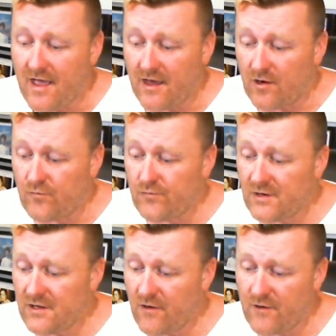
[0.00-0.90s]
And I
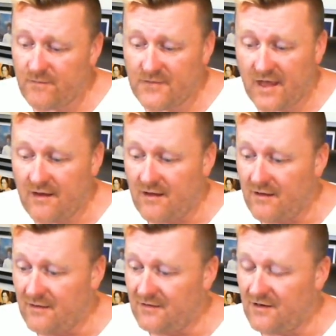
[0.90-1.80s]
really hope that,
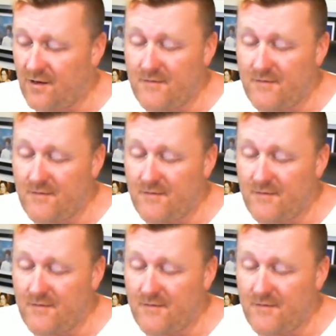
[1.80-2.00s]
you know,